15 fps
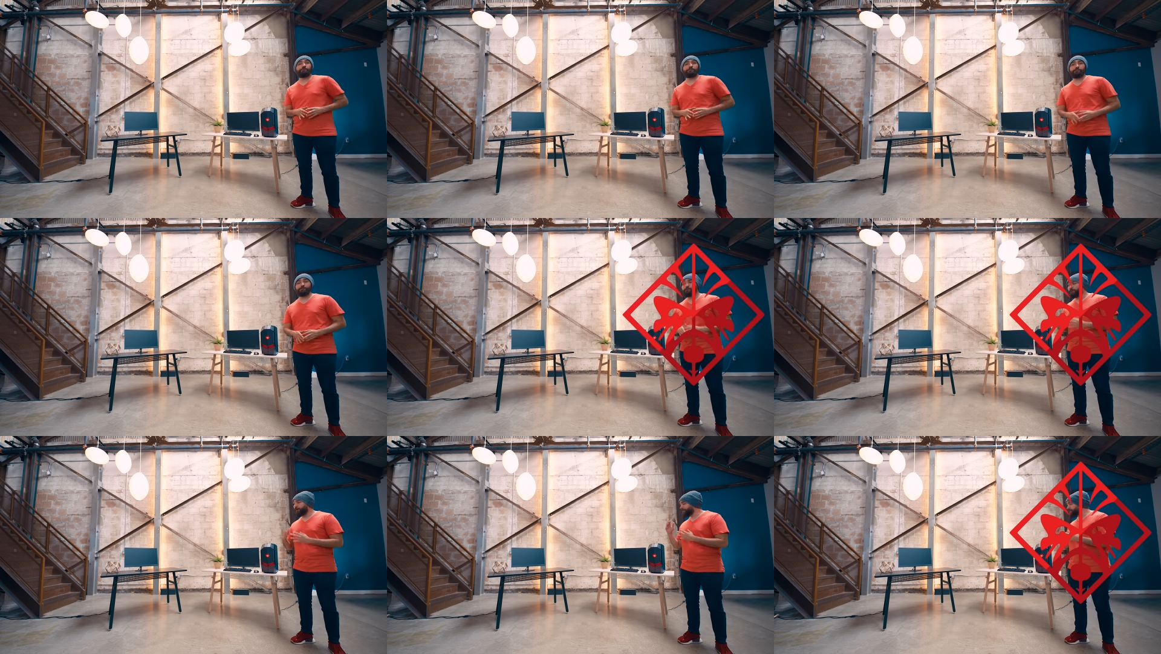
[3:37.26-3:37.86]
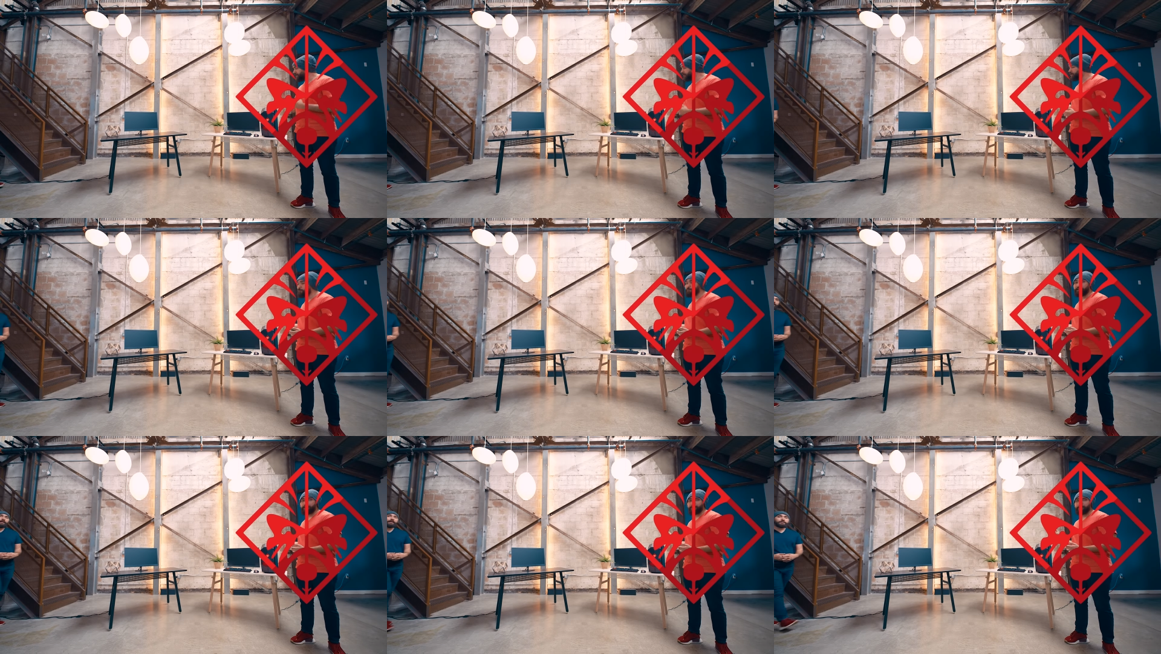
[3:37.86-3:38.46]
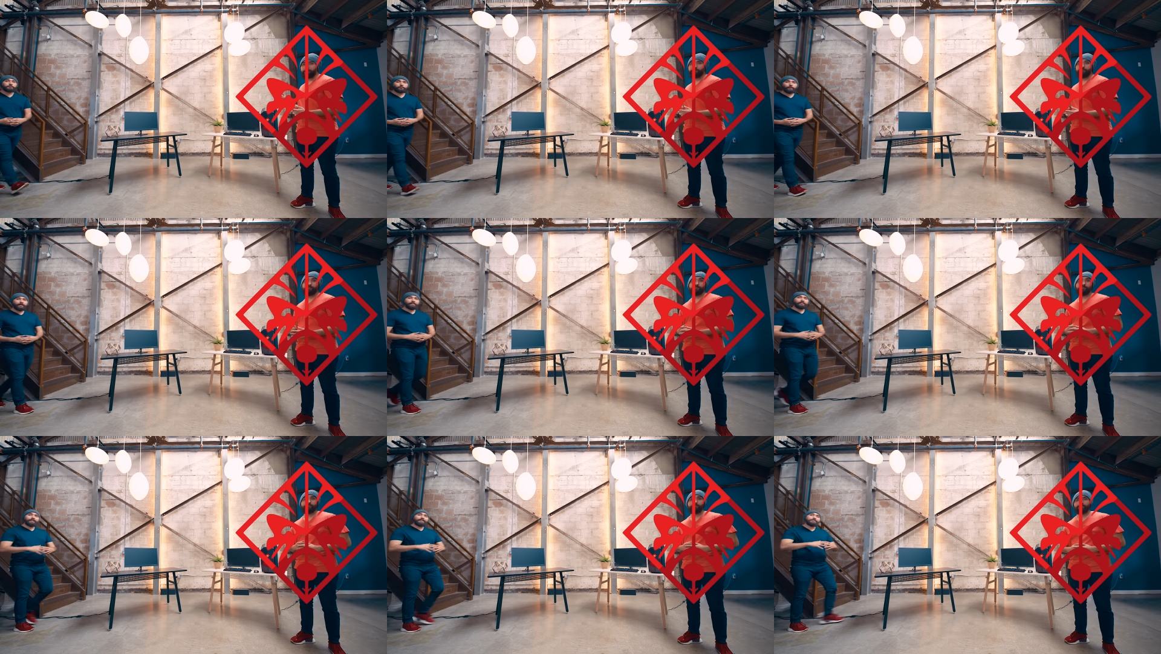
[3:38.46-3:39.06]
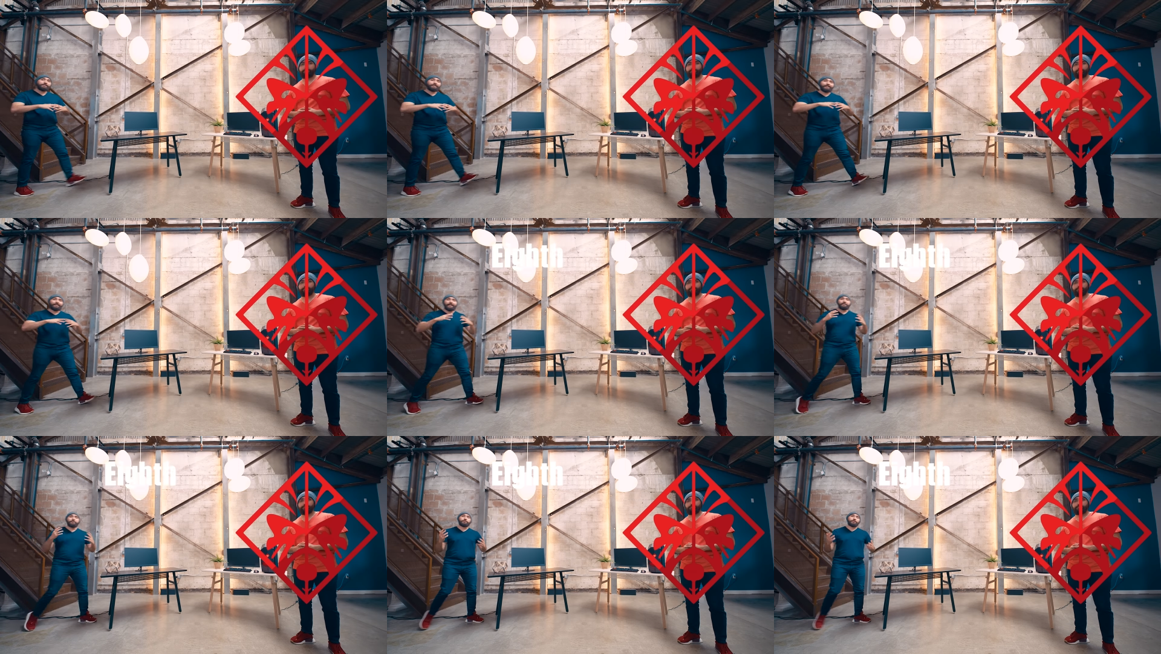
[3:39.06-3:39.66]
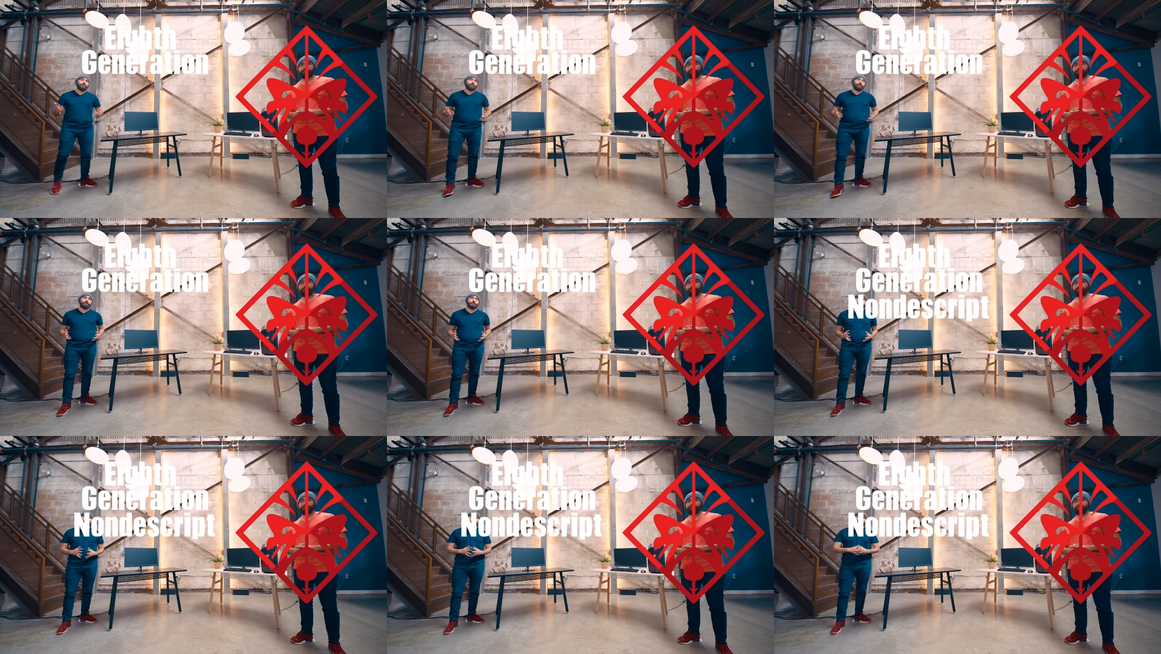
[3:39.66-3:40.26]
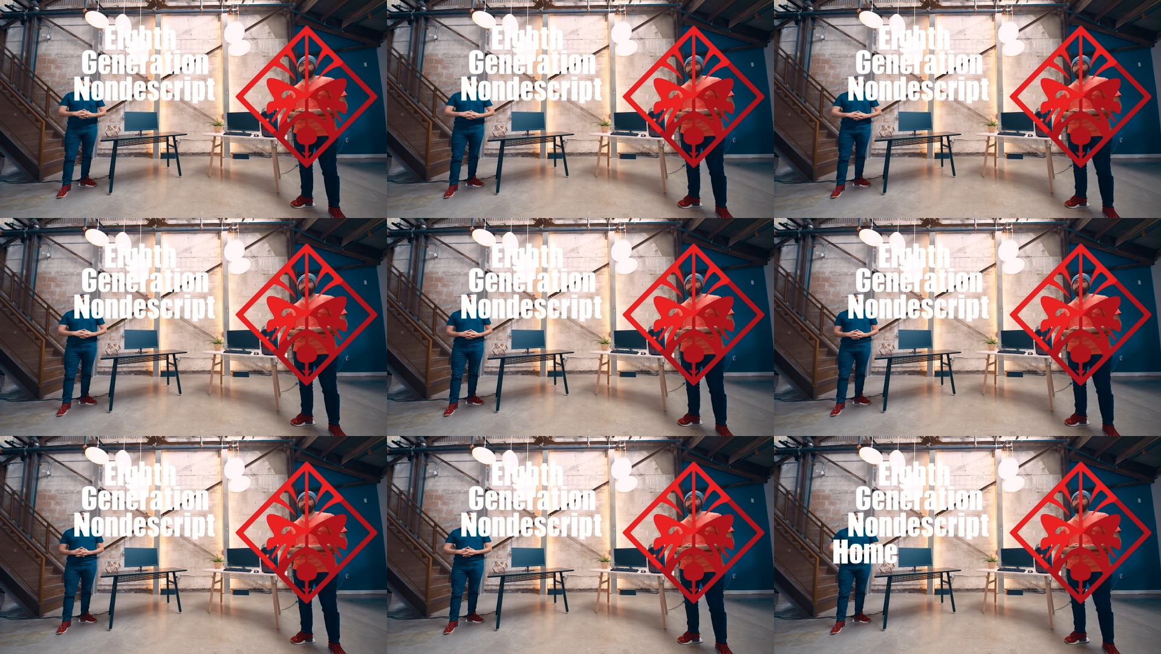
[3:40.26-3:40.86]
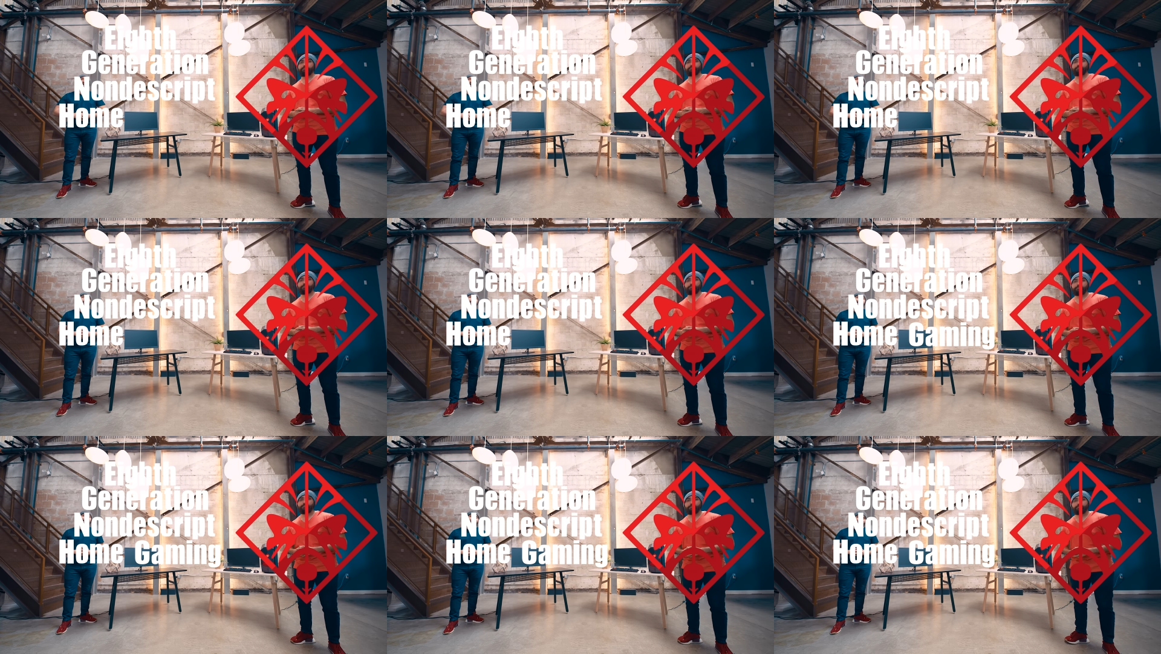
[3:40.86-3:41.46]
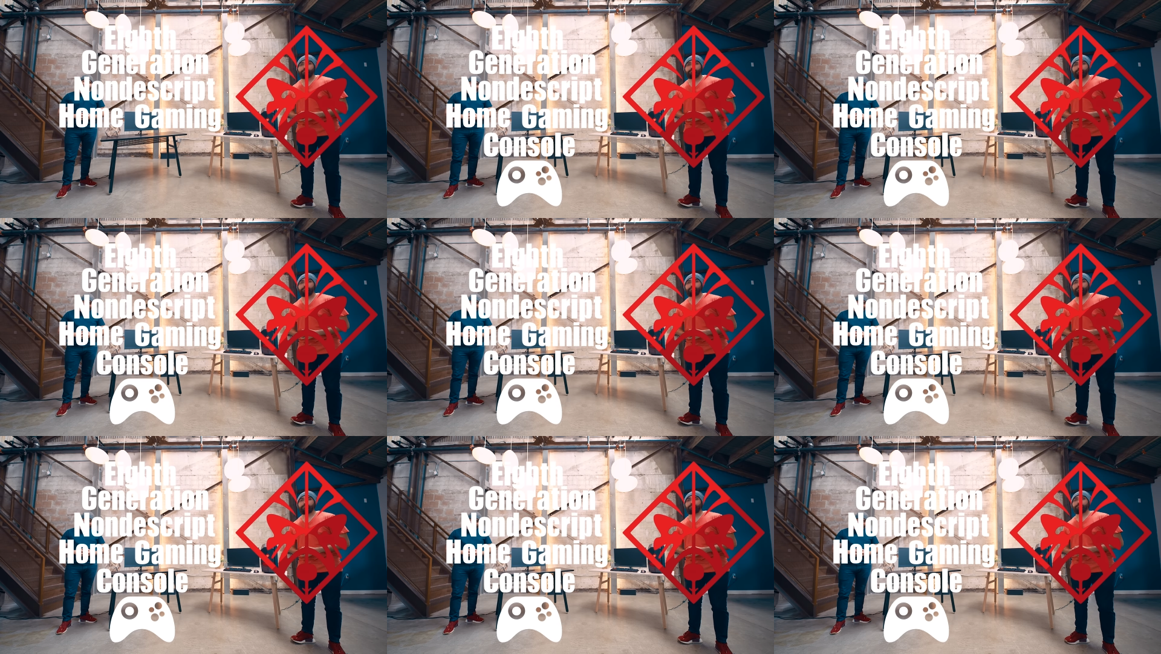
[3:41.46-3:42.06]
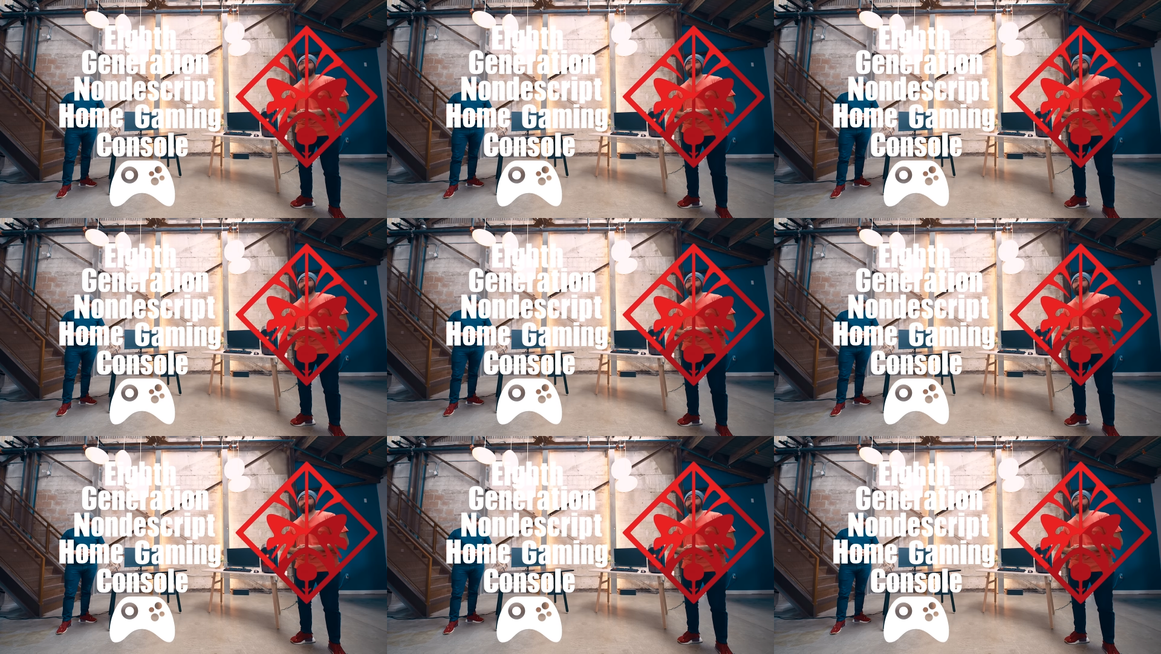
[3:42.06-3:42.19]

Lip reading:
[unreadable: no face in view]